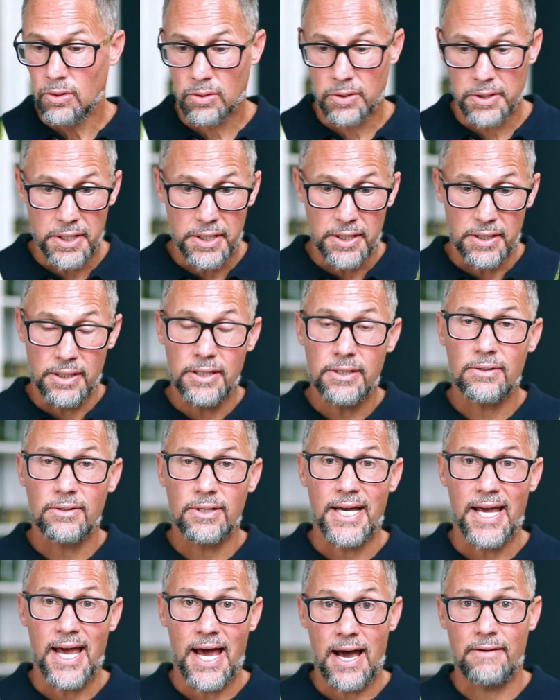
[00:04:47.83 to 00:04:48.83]
where you can
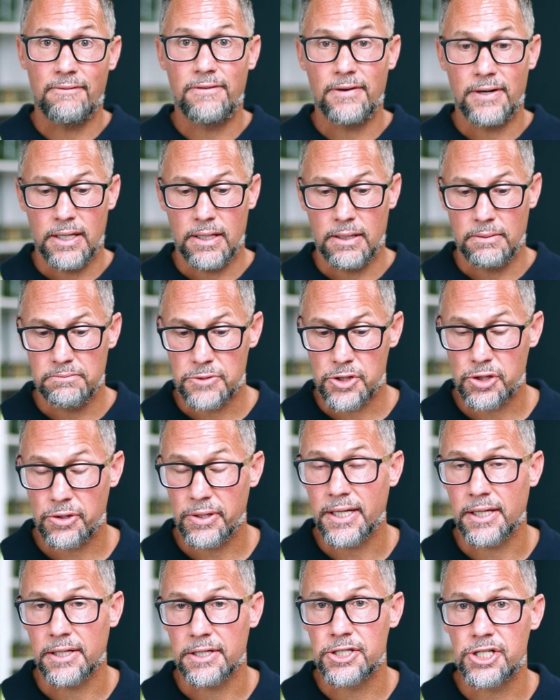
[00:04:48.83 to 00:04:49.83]
literally have um,
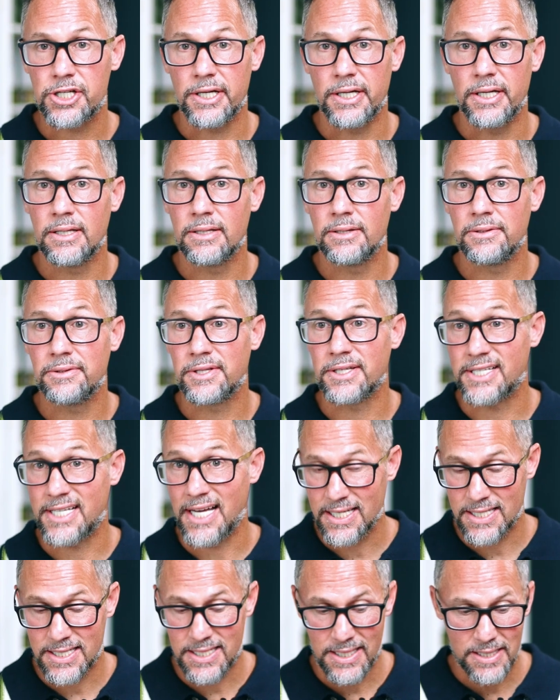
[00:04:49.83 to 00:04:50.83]
shrinkage in the
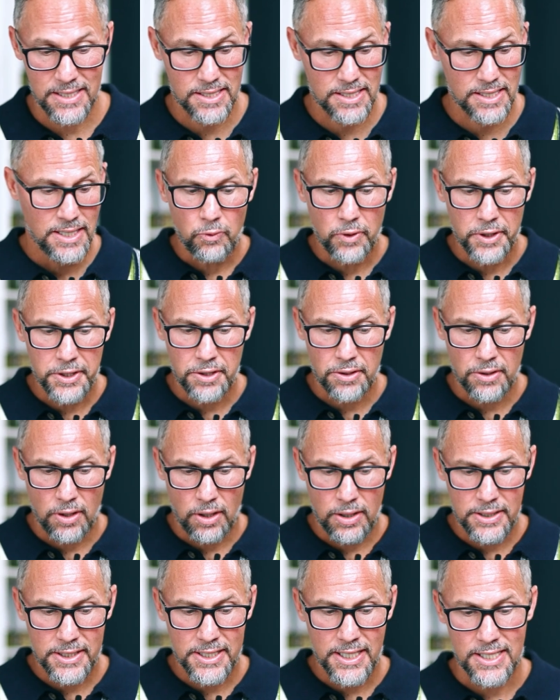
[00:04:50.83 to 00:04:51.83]
testes when you're
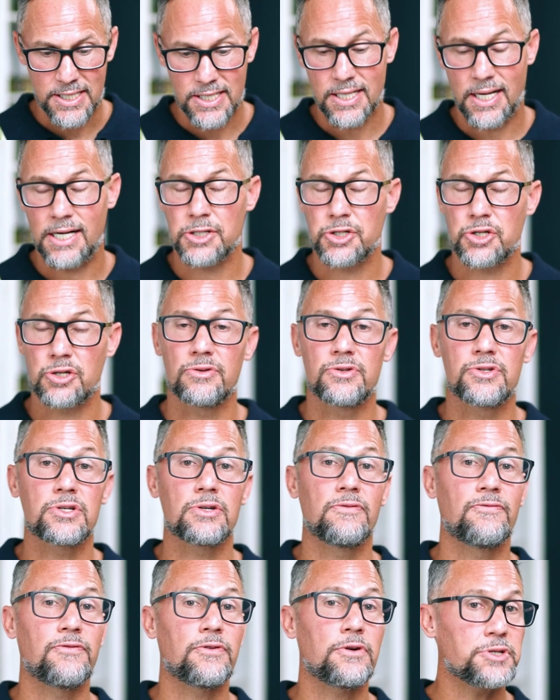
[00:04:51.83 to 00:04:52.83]
on testosterone.
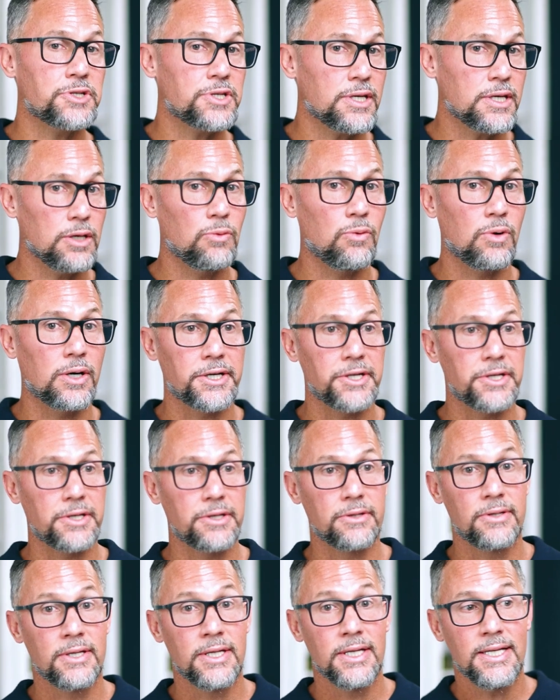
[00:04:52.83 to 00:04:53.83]
So first thing you want to
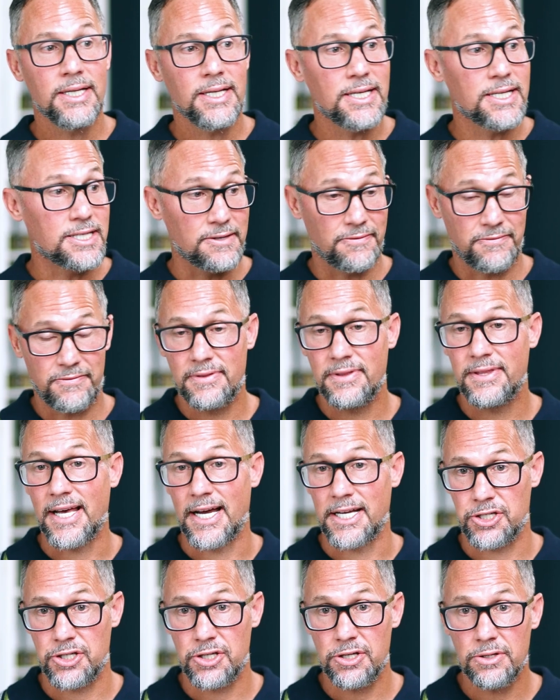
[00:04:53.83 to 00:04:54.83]
do is if
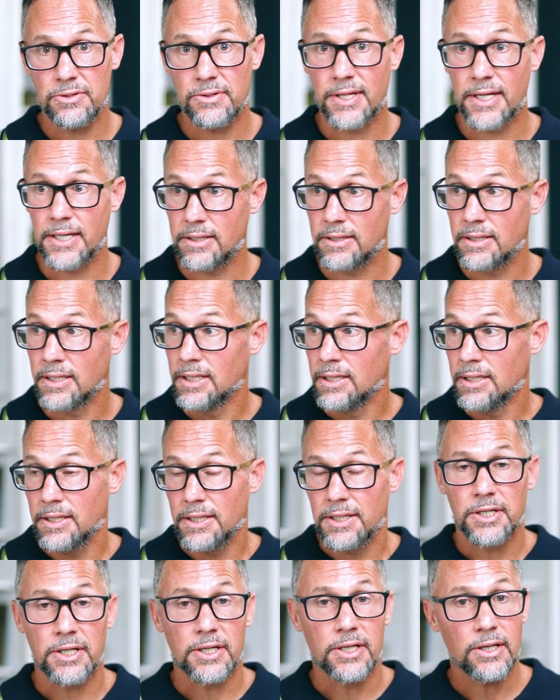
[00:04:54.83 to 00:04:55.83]
that's you, then
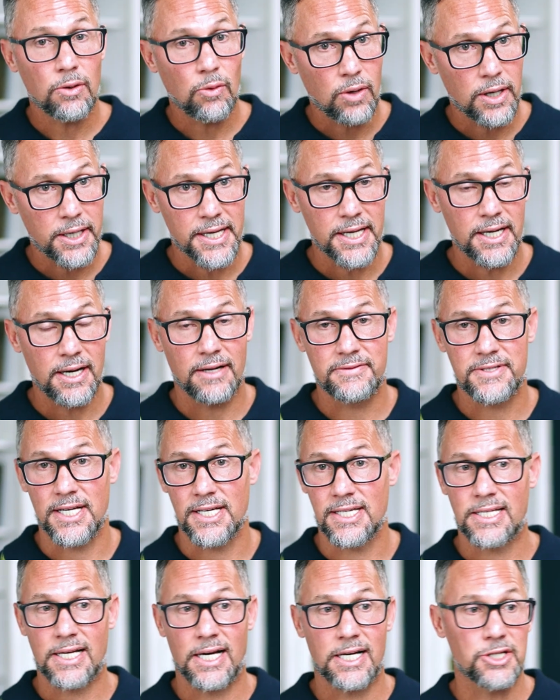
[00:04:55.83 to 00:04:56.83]
you're going to want to get off
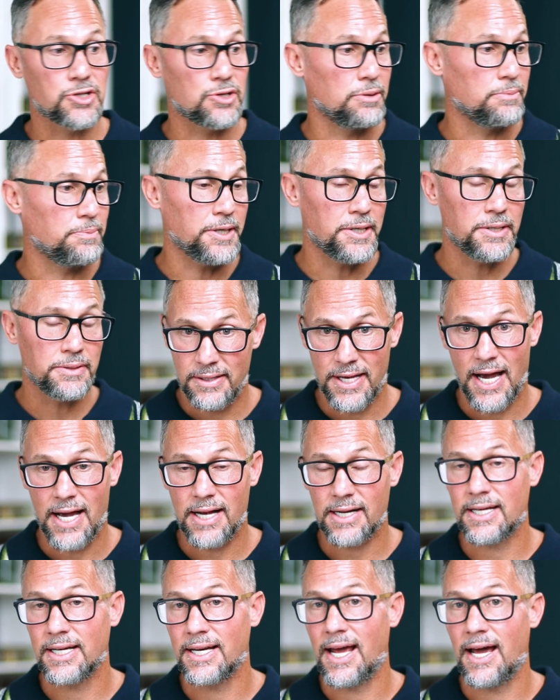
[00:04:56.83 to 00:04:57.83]
testosterone, but
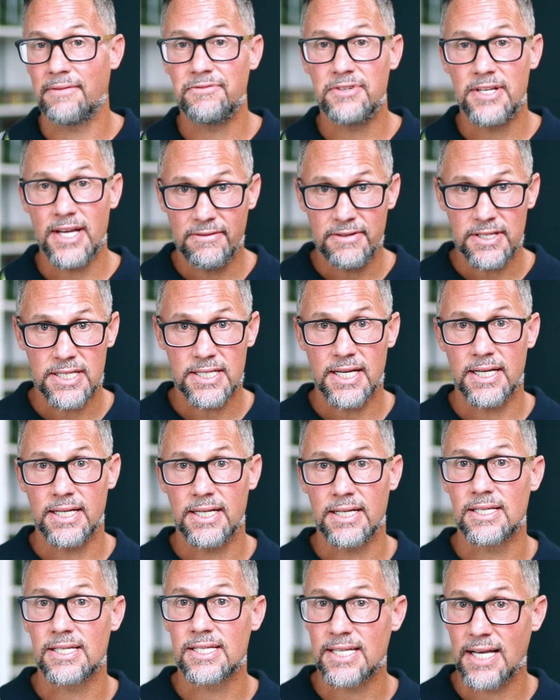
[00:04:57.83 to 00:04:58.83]
that can have
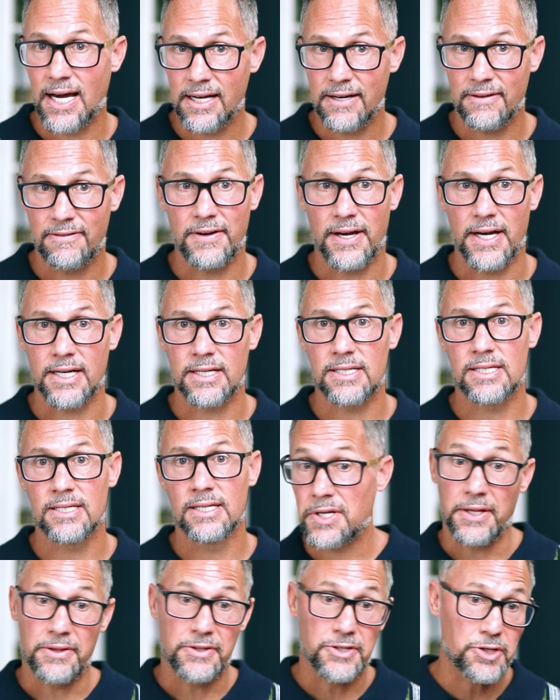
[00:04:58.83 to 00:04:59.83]
devastating side effects.
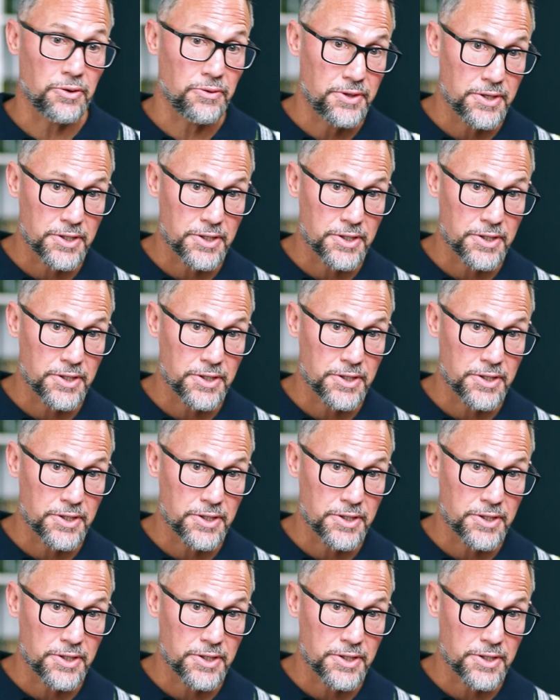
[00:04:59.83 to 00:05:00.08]
And so